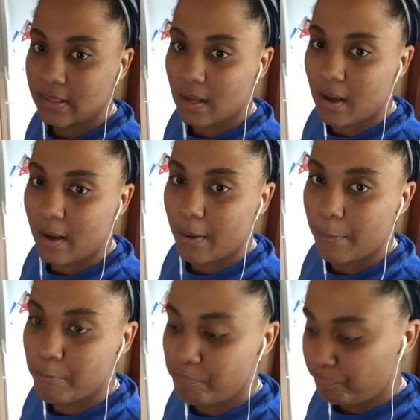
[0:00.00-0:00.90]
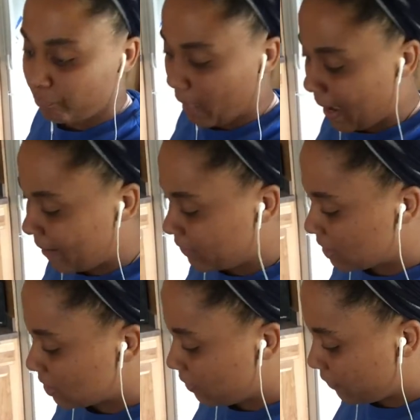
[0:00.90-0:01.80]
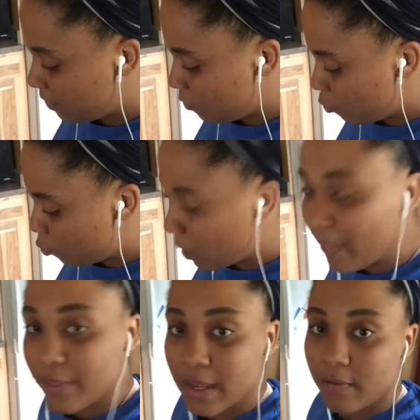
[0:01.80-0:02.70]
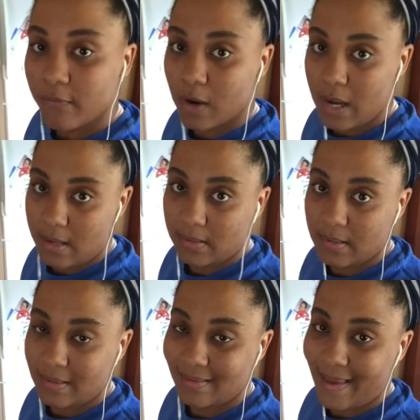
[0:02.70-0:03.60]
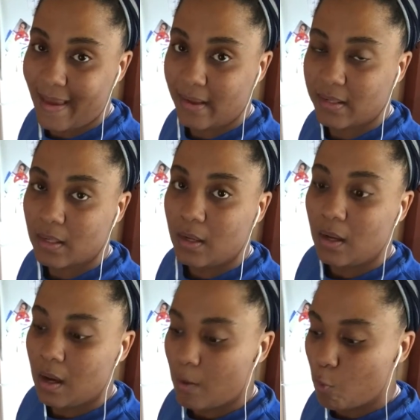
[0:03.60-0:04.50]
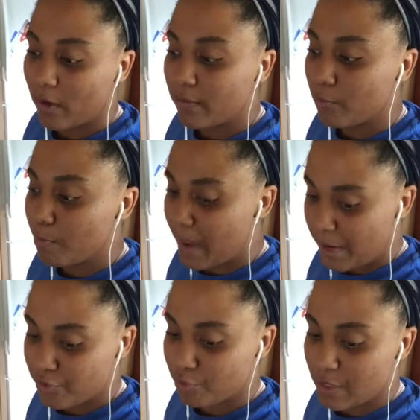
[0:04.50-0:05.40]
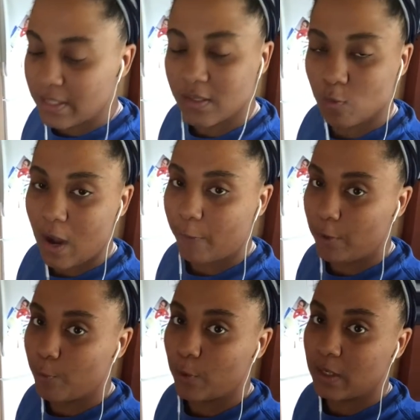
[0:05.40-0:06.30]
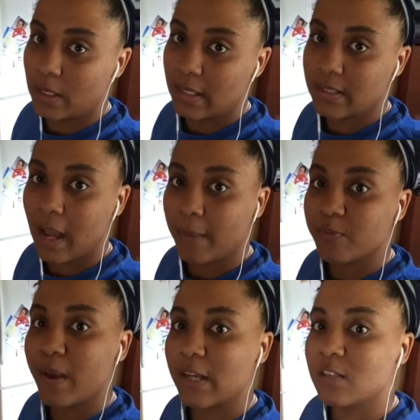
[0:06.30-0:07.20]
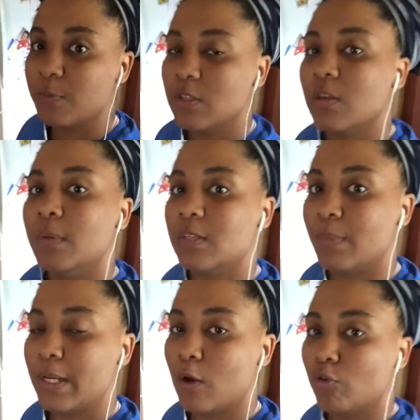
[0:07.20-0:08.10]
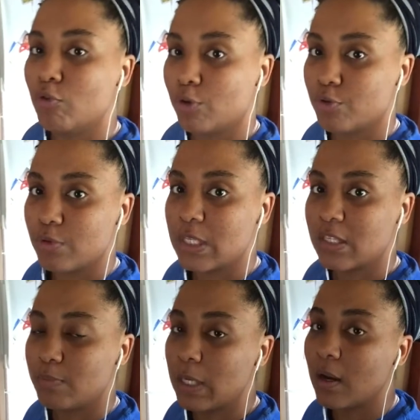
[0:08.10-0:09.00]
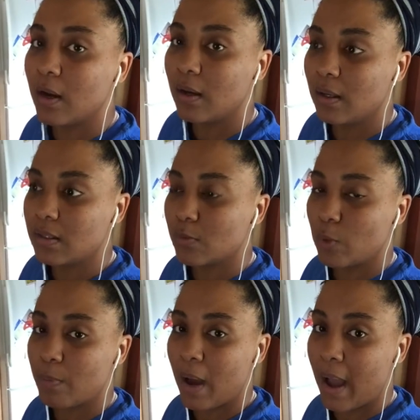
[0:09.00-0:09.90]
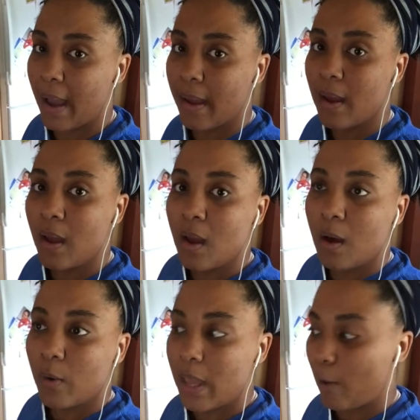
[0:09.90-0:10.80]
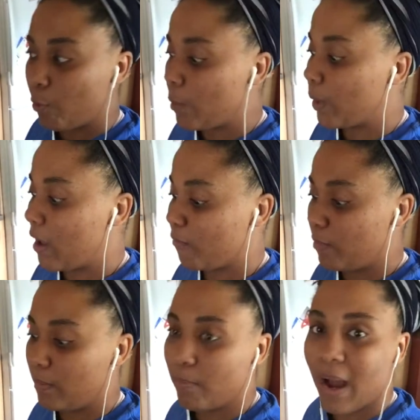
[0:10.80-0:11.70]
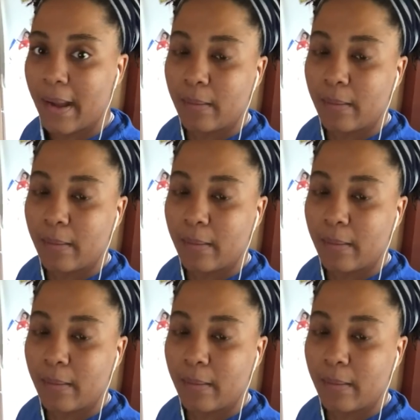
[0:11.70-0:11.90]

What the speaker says: I have discovered one thing for us is that one of the major reasons why we would in times past spend so much money on groceries is because we would have been buying